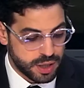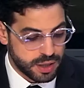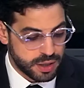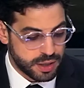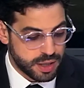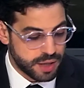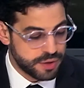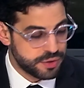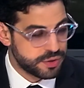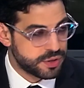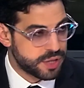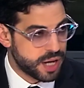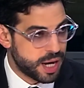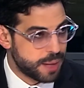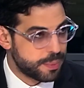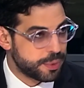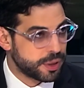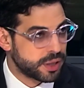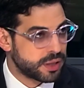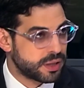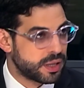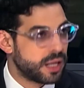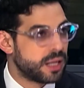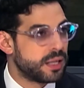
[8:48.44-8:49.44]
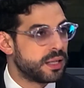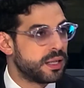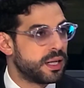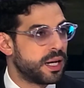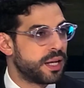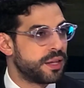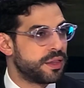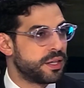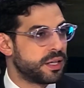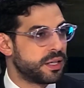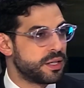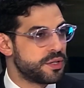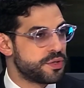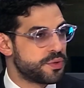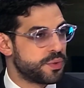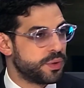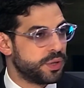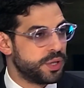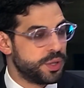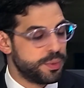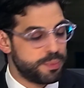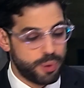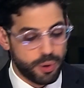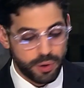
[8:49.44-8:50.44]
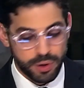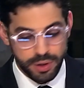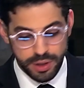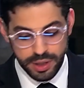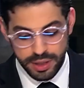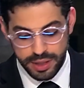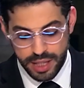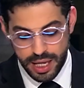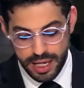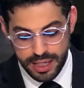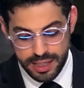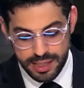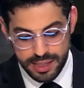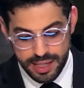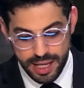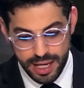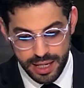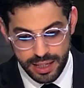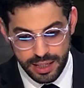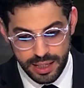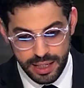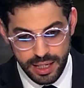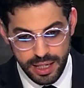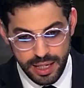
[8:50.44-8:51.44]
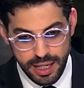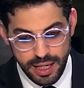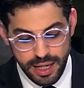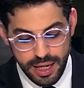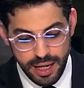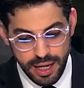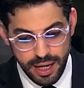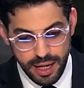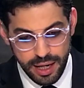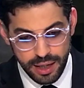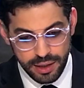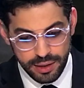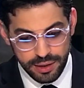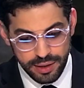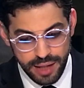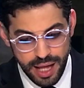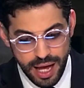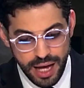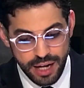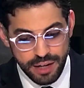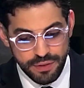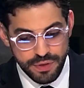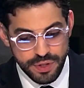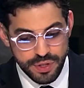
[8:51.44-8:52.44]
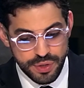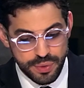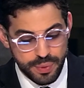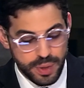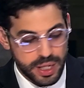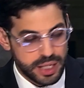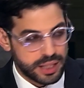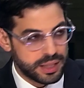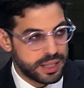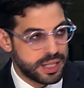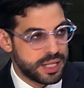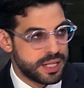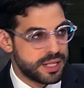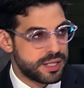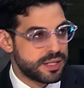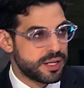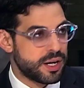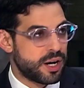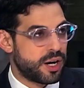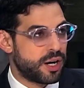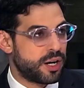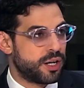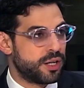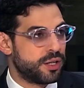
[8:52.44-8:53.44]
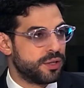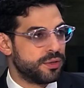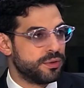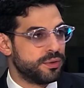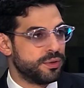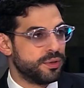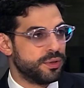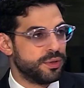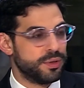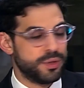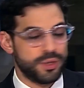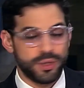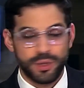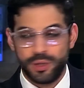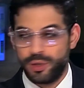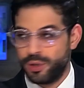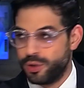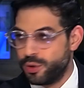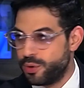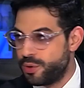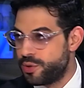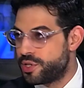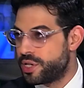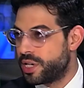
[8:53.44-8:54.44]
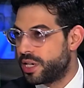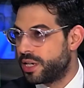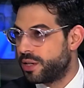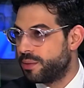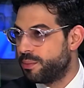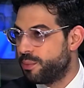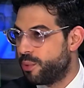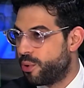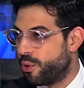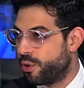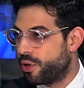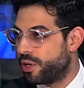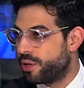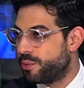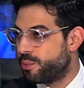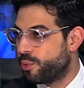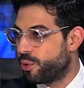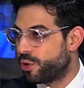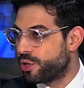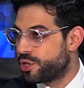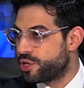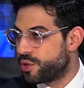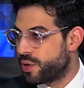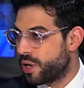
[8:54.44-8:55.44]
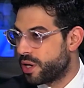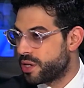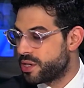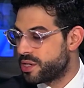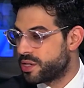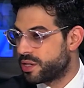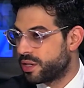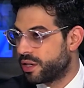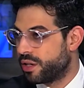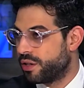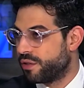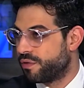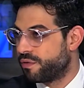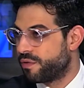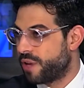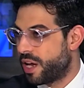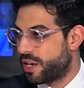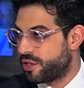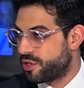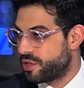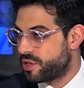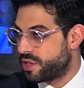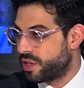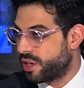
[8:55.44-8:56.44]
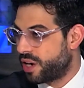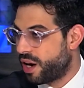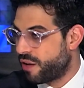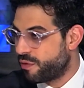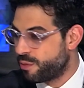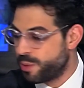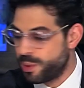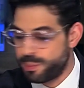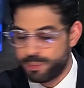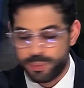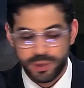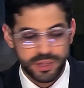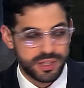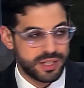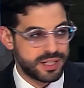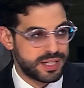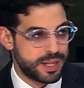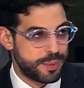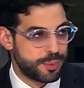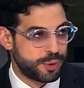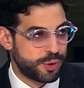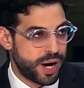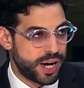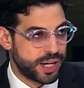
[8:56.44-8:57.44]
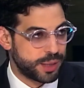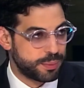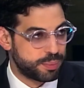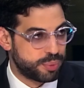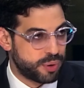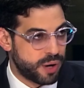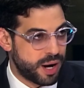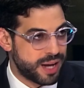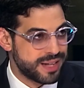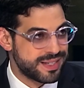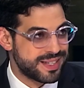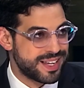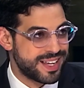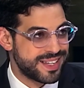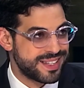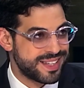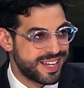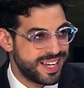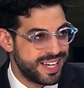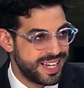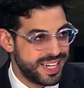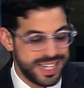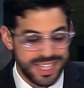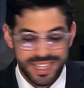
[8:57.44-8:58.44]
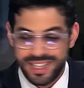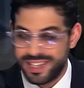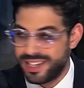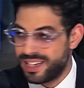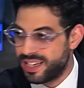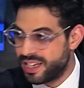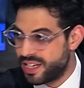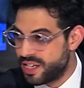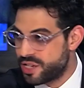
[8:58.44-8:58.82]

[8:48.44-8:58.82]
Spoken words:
on another topic that I think is really important, and that is that a lot of Israelis are losing more and more trust of not just the government but the democratic process in